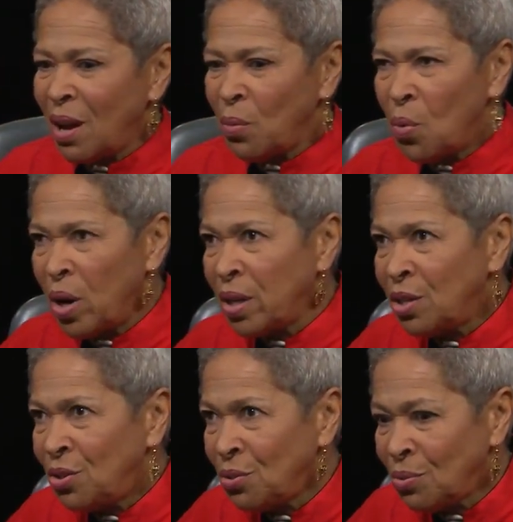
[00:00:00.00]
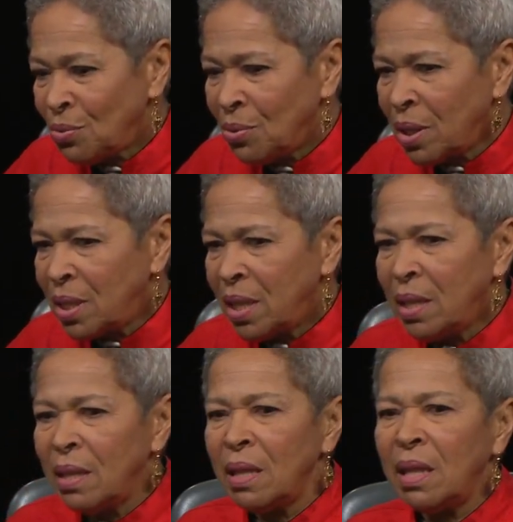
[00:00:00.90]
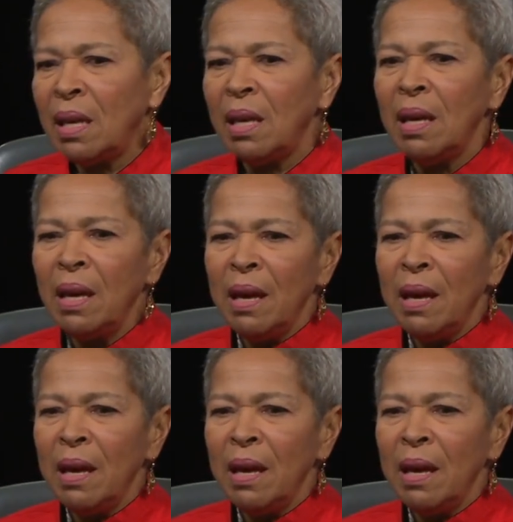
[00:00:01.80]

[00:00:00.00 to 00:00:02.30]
I wanted to attend the